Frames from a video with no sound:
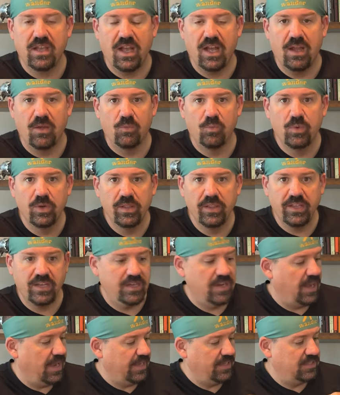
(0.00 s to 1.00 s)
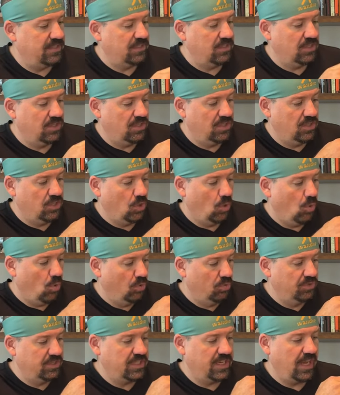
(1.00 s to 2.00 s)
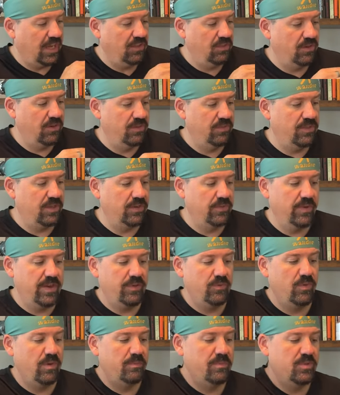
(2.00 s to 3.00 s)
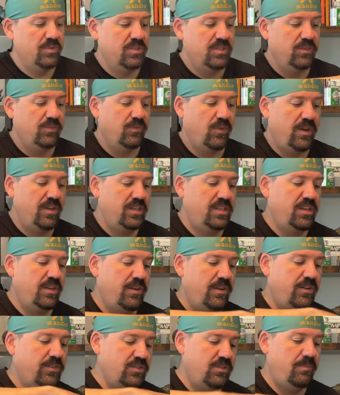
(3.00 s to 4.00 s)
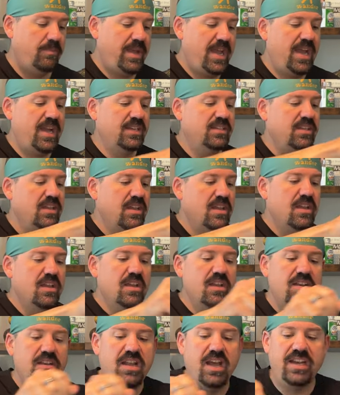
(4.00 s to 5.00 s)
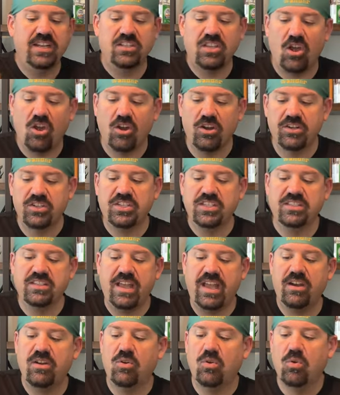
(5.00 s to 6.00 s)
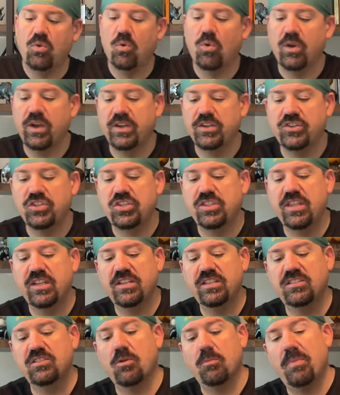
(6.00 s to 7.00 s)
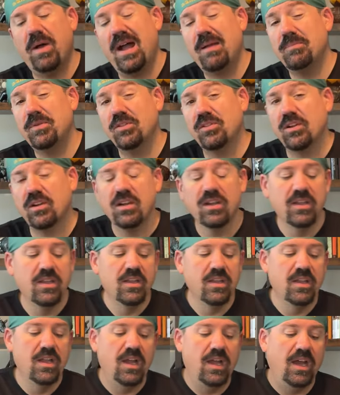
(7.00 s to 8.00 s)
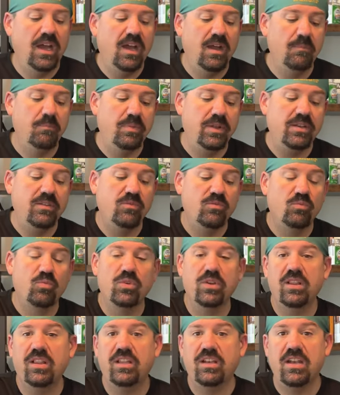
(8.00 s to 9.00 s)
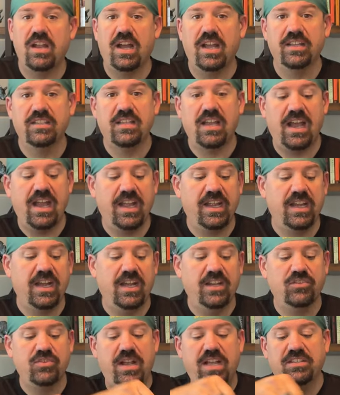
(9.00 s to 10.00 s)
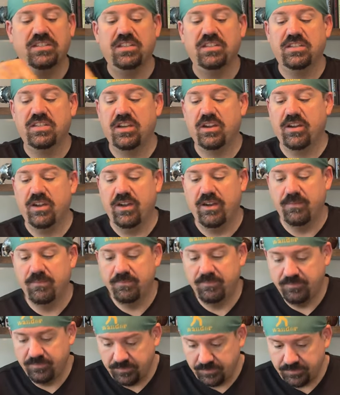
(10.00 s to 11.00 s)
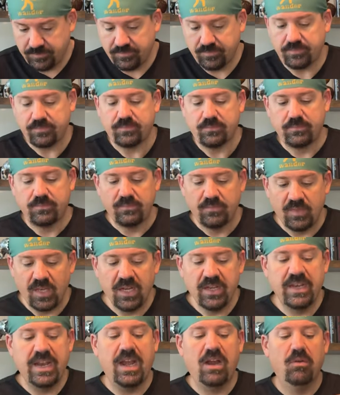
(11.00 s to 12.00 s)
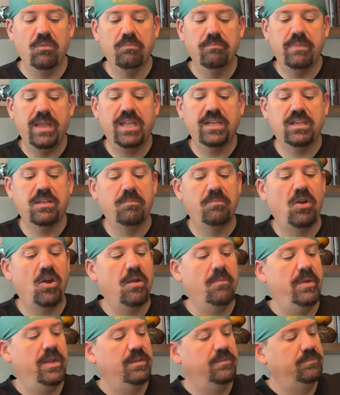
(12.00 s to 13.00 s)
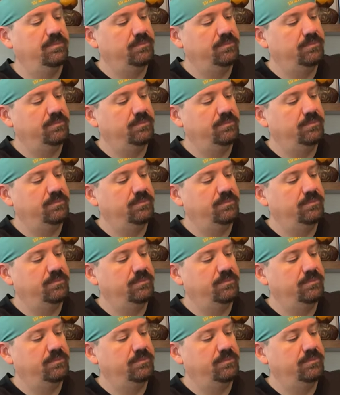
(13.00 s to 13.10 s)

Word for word: uh, really nice gold color that Green Room uses for interiors of bags. Not as harsh as that orange that is so popular, um, but really nice high contrast interior. Now, main compartment.